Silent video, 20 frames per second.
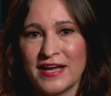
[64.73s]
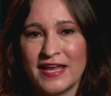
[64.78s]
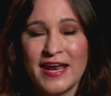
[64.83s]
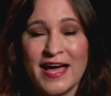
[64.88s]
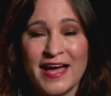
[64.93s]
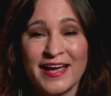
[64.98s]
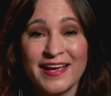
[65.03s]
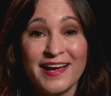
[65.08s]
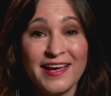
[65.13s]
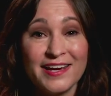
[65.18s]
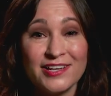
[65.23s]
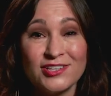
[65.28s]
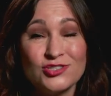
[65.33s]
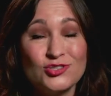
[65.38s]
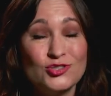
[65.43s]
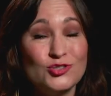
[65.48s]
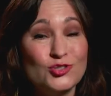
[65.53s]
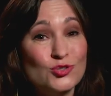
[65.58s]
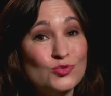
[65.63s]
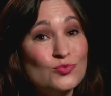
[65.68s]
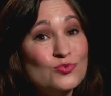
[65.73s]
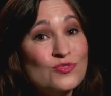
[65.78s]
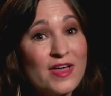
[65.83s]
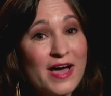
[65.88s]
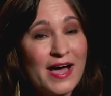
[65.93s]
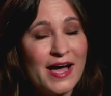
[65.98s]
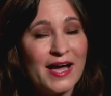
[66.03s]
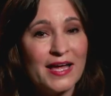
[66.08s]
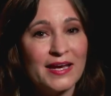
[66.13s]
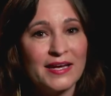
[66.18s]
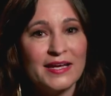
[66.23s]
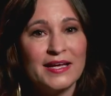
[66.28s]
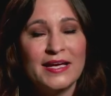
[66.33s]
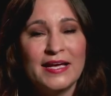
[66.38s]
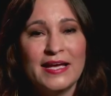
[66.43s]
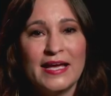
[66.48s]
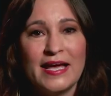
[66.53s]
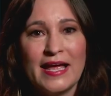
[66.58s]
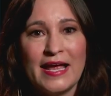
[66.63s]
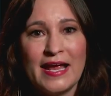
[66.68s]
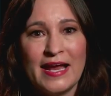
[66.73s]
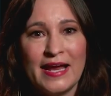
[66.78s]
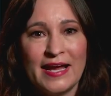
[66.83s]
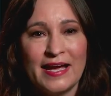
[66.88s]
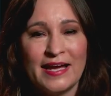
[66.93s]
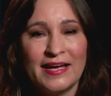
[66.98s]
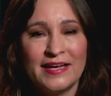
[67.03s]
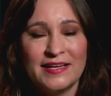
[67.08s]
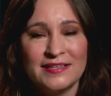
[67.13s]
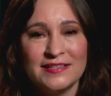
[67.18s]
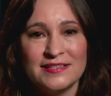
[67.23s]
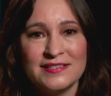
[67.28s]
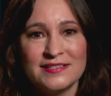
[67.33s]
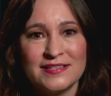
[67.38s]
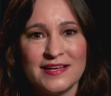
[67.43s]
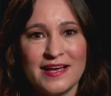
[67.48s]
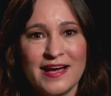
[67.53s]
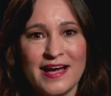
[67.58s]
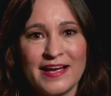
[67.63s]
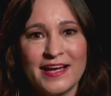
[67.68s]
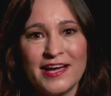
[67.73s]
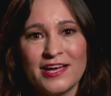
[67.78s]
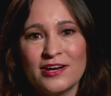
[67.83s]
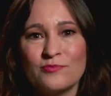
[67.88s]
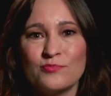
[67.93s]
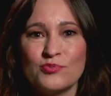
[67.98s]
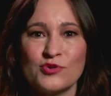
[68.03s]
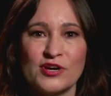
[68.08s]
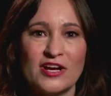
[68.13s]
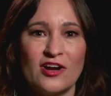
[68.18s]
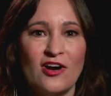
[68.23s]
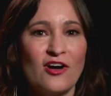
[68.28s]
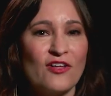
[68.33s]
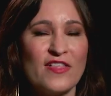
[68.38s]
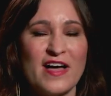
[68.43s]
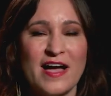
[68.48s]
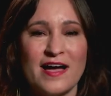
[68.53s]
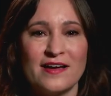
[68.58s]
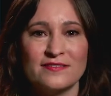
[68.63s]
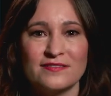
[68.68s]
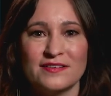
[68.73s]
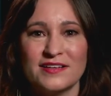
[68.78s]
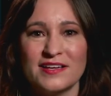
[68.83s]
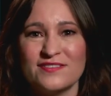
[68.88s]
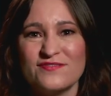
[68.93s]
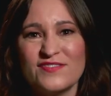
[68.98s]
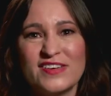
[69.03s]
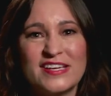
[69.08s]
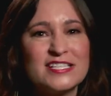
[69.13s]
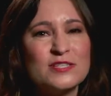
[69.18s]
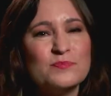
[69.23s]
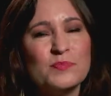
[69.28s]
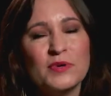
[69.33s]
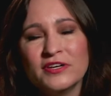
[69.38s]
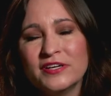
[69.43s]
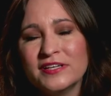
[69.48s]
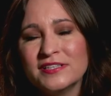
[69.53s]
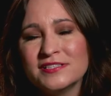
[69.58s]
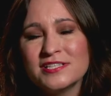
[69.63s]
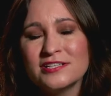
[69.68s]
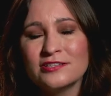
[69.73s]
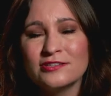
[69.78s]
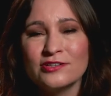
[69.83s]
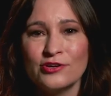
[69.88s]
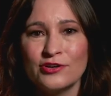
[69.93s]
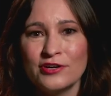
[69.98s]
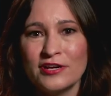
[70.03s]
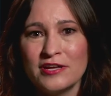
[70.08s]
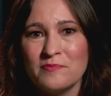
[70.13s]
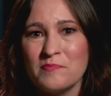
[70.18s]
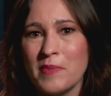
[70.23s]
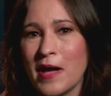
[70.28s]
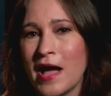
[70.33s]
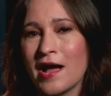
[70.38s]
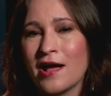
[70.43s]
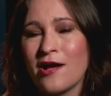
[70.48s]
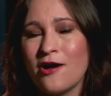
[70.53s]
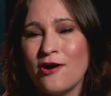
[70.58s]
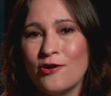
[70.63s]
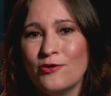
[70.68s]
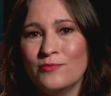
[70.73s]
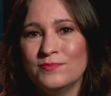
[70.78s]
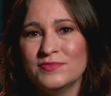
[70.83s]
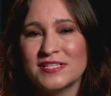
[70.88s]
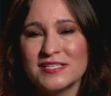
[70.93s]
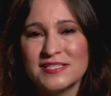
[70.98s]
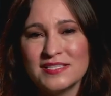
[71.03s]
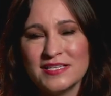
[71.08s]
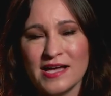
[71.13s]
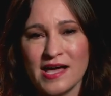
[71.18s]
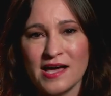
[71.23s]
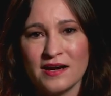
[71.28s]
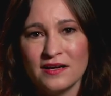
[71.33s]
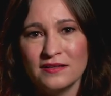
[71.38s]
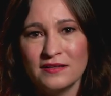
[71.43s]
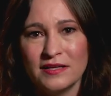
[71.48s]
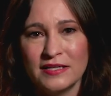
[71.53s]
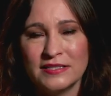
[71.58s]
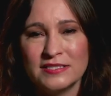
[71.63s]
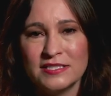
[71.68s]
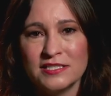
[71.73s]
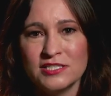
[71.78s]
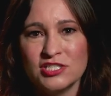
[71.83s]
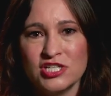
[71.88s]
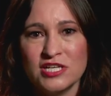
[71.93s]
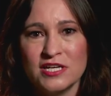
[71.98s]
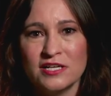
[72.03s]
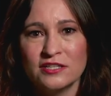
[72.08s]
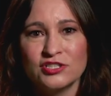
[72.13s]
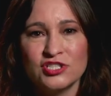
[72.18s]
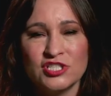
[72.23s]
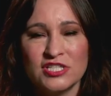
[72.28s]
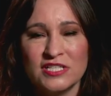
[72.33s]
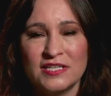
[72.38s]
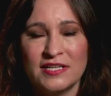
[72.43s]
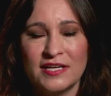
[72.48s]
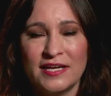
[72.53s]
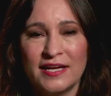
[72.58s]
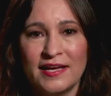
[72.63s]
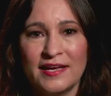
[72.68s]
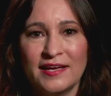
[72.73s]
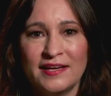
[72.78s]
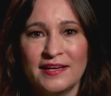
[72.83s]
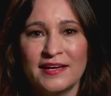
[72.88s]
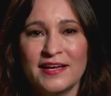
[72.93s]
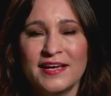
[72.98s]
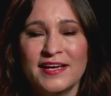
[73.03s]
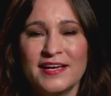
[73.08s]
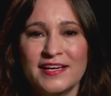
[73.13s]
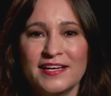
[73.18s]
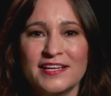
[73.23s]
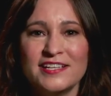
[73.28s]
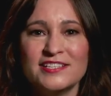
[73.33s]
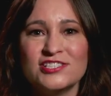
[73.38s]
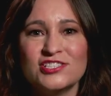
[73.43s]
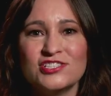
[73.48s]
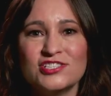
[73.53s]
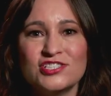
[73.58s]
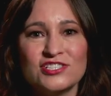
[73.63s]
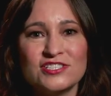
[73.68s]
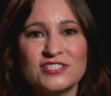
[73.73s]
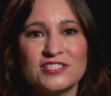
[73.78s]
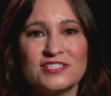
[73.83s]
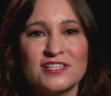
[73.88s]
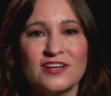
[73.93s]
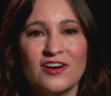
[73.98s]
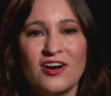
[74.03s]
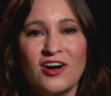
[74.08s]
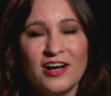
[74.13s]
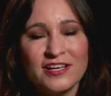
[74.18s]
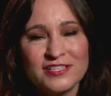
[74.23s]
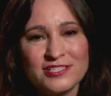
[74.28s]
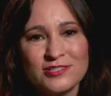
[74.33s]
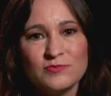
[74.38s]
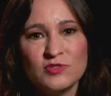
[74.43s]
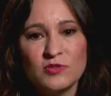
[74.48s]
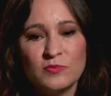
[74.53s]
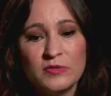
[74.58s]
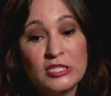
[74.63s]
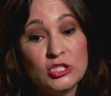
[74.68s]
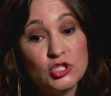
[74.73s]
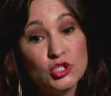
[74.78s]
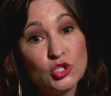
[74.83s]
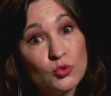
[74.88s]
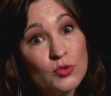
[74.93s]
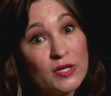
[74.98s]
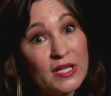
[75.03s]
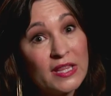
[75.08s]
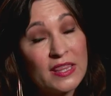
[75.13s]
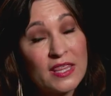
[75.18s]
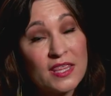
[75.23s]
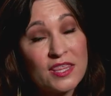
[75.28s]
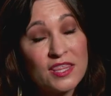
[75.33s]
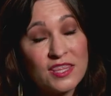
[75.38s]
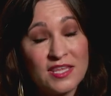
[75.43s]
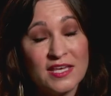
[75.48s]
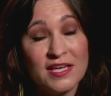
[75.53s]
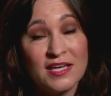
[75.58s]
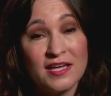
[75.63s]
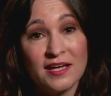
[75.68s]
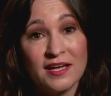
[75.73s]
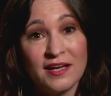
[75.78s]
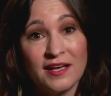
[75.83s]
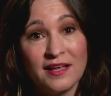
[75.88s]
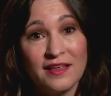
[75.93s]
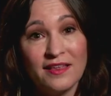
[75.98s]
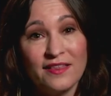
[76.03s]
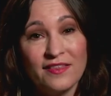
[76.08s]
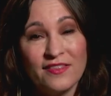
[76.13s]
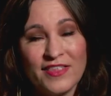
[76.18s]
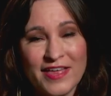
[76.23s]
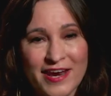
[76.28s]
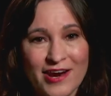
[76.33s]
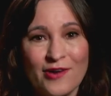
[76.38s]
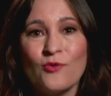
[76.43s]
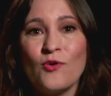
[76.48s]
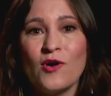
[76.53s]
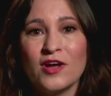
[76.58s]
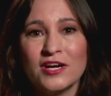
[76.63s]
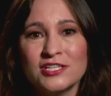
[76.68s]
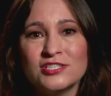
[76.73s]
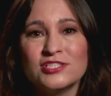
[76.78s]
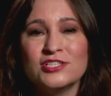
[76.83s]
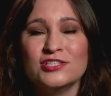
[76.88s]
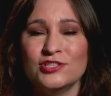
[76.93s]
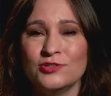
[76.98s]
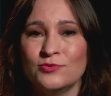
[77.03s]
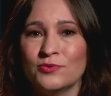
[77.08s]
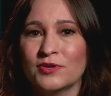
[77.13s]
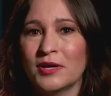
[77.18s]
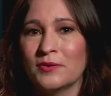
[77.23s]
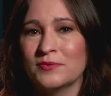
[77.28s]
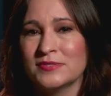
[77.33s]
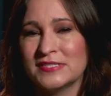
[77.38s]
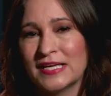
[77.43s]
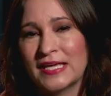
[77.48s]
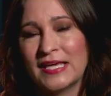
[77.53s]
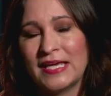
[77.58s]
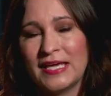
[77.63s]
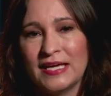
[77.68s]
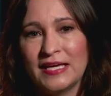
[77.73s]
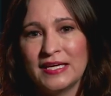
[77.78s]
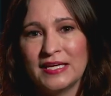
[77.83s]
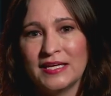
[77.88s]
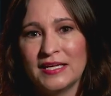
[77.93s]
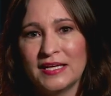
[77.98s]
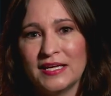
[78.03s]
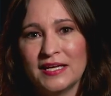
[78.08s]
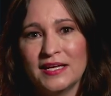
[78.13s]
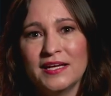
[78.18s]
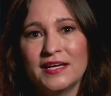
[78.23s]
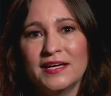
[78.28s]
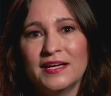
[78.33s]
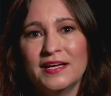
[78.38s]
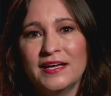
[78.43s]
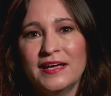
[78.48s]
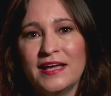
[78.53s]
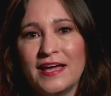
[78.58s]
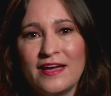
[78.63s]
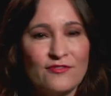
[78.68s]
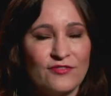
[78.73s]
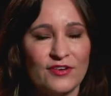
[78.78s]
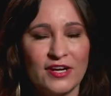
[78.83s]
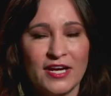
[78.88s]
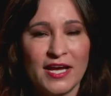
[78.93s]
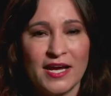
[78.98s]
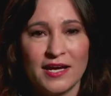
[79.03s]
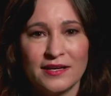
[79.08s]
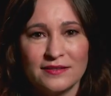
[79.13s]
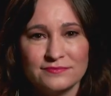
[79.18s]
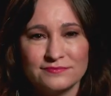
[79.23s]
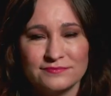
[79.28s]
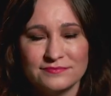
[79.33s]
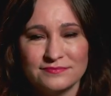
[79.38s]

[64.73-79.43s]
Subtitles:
And I got to do that. And I got to bring all that experience and learning back home to Seattle and to GLG. And it's just awesome to be doing the thing that I wanted to do when I was a kid every day.